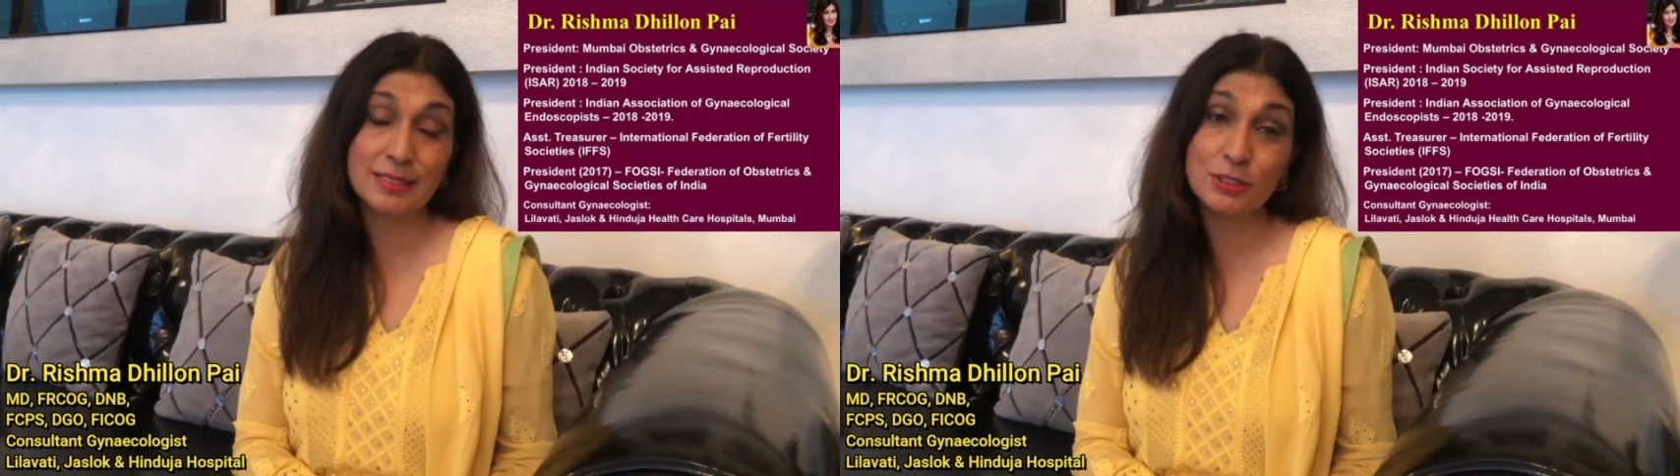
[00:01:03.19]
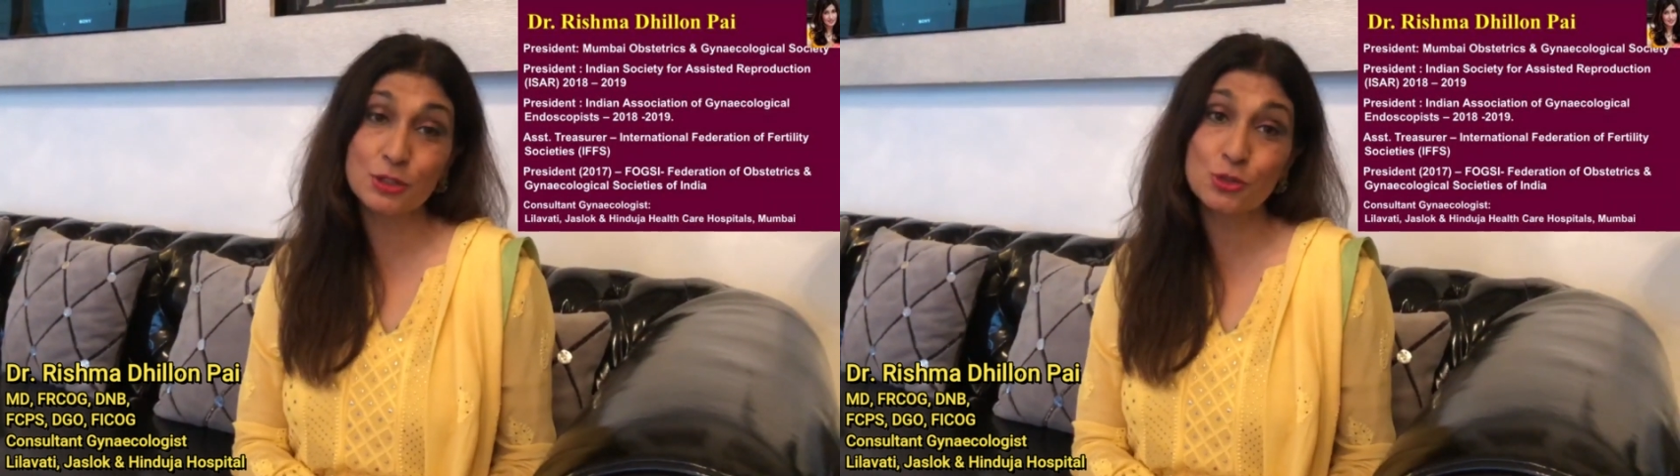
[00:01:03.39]

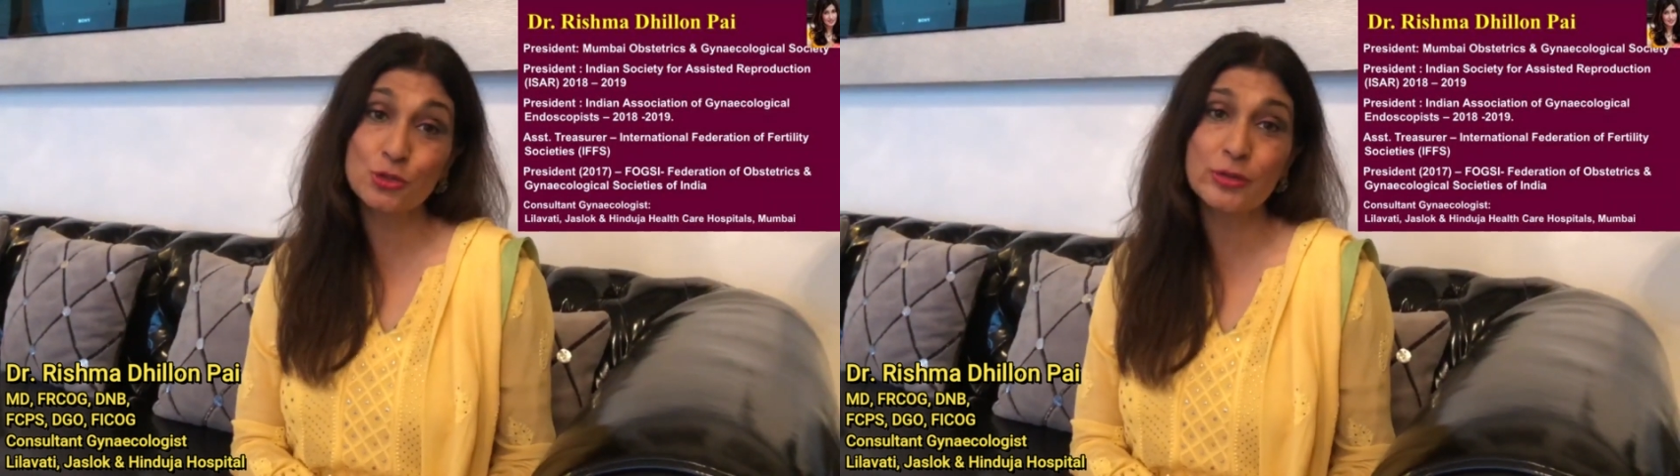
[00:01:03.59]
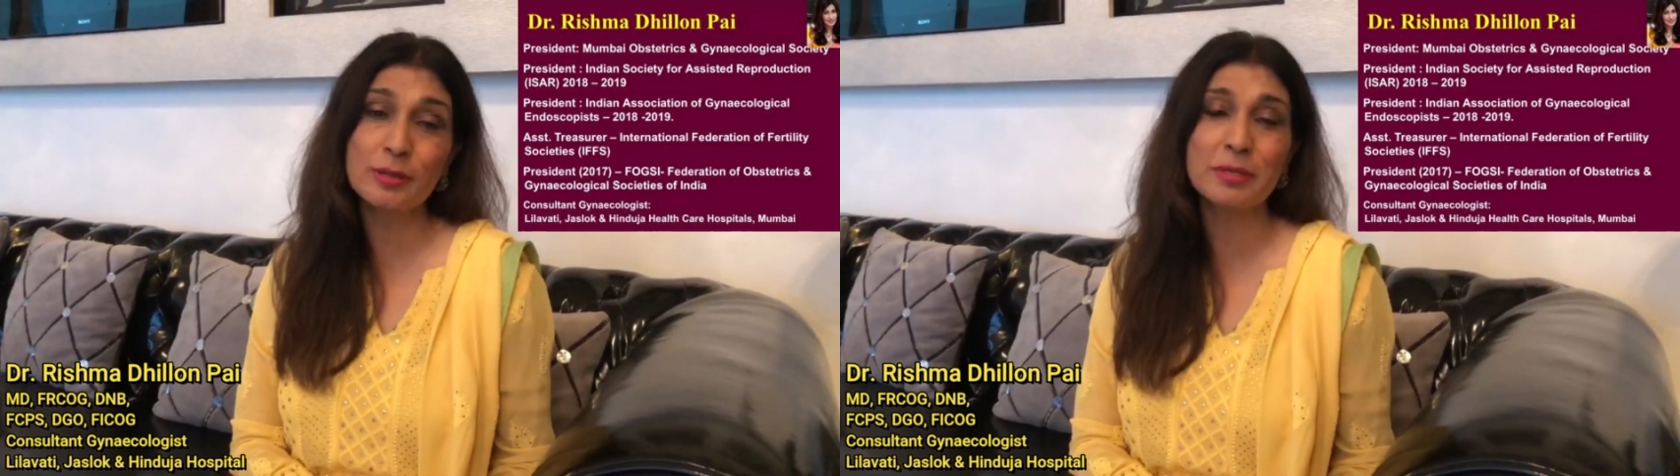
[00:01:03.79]

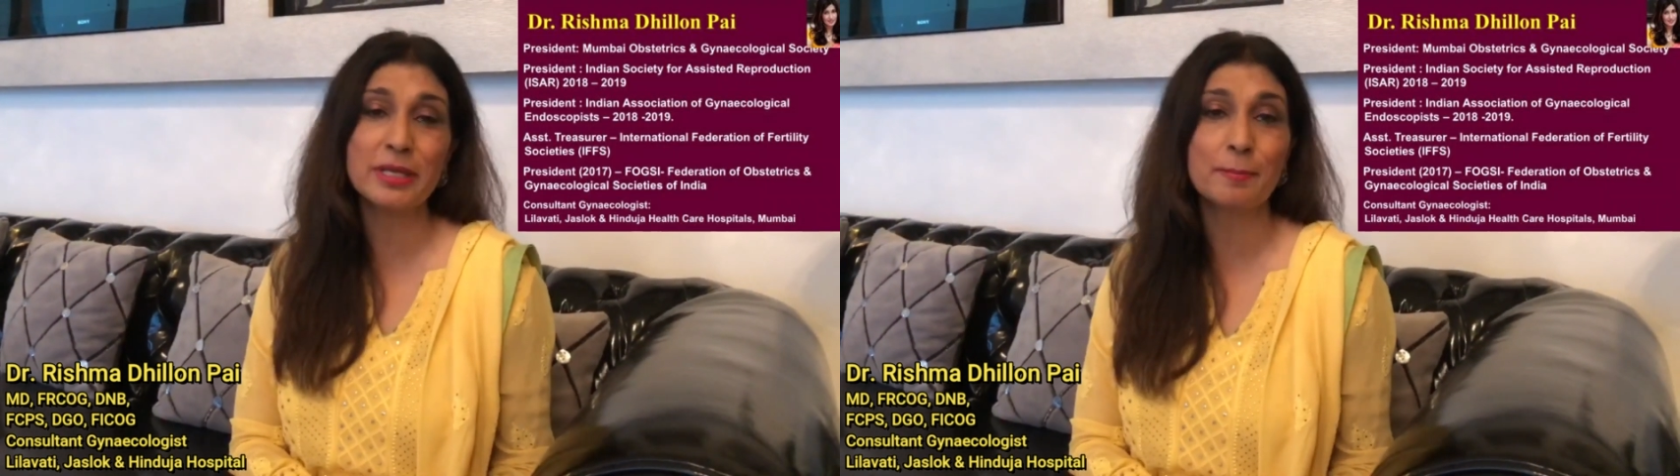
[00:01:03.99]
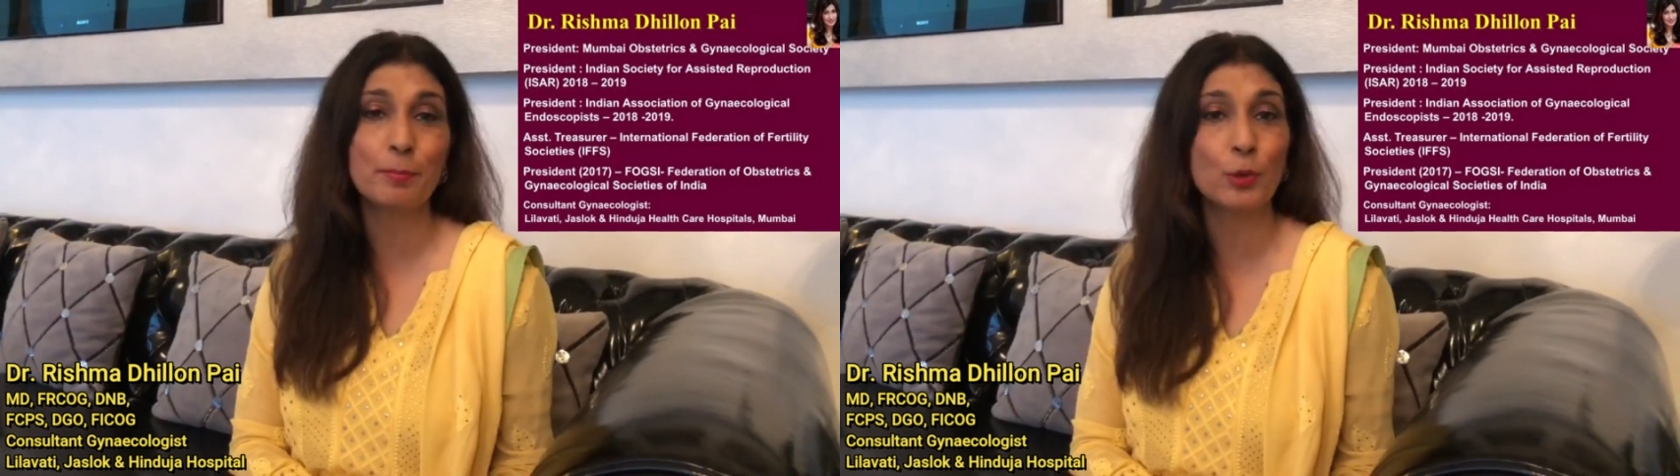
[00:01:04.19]

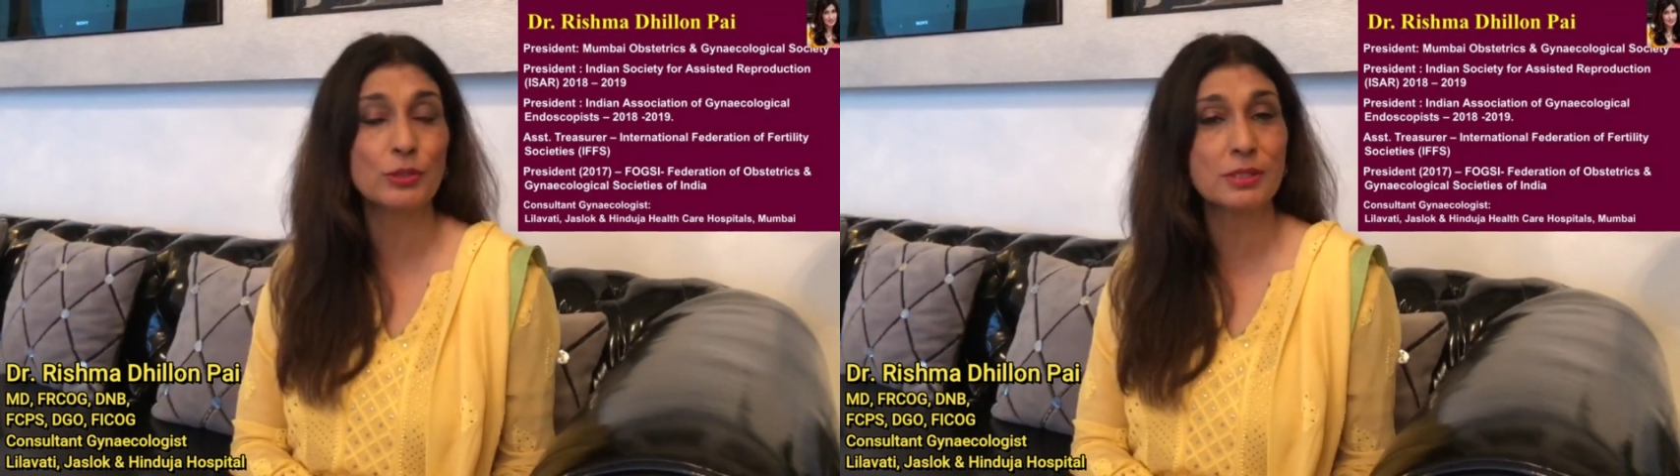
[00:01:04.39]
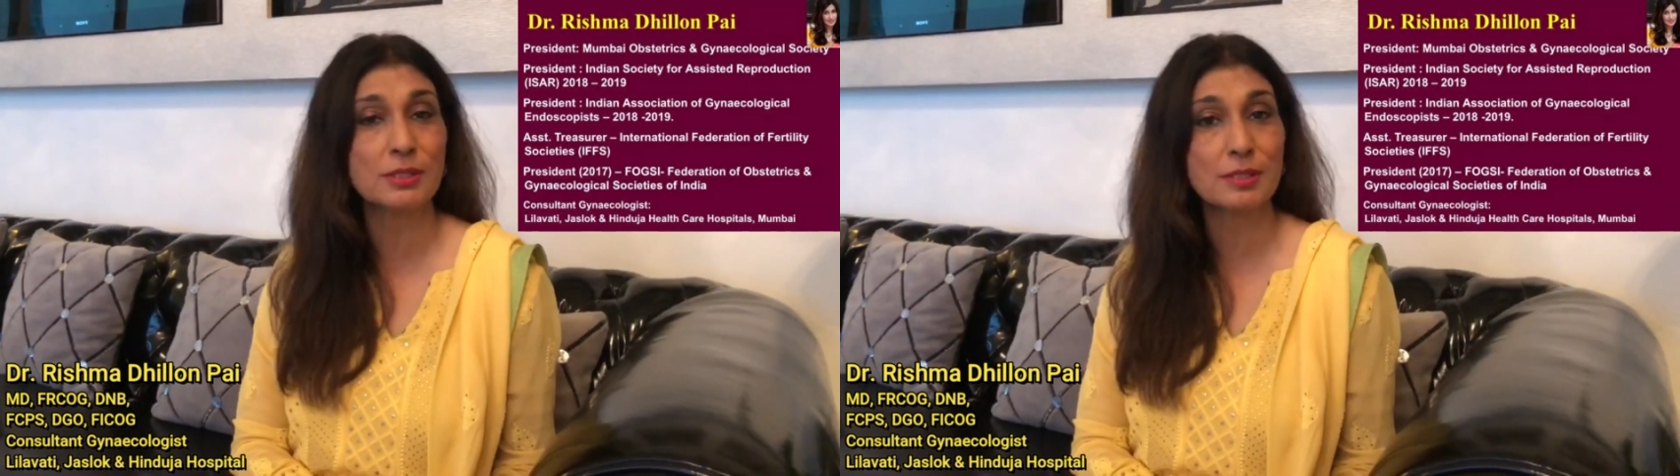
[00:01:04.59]
extremely
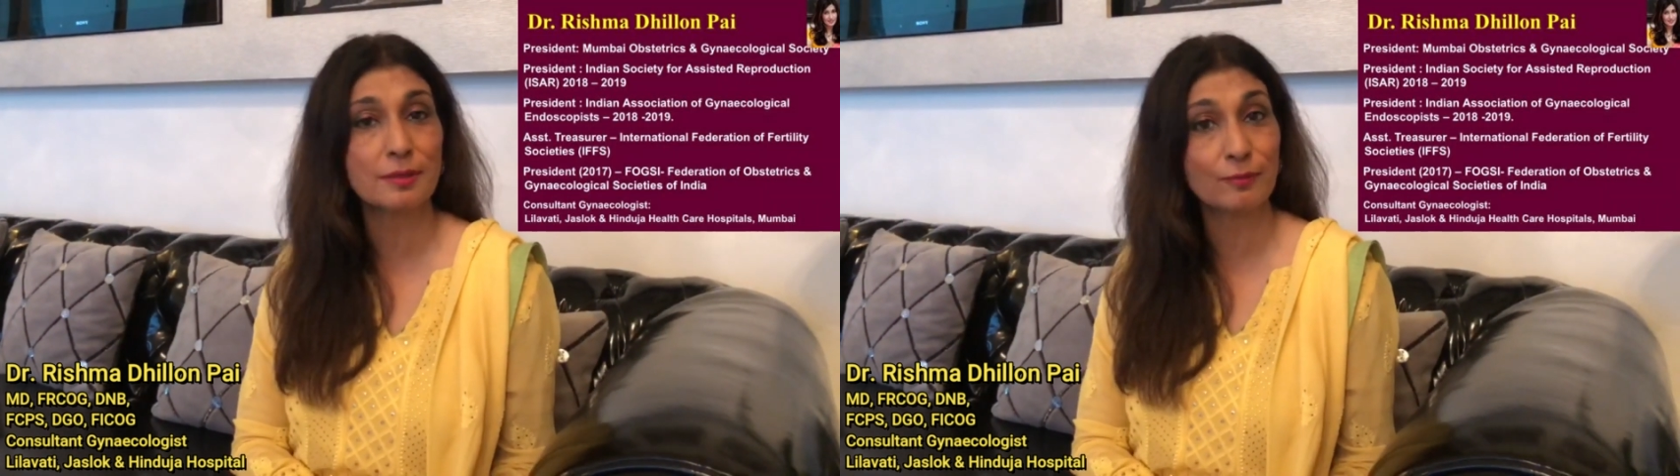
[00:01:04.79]
important